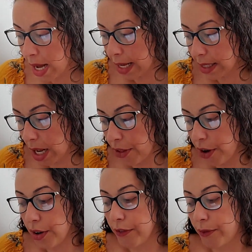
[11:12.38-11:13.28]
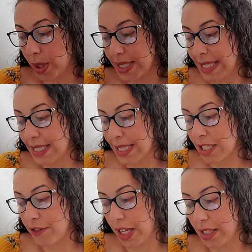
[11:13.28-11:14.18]
Another foreseen
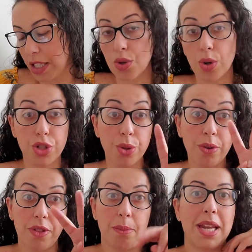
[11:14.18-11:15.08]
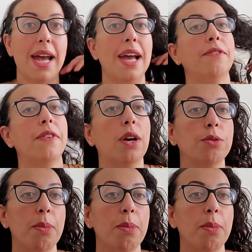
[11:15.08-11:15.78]
disadvantage, or two of them that I had found,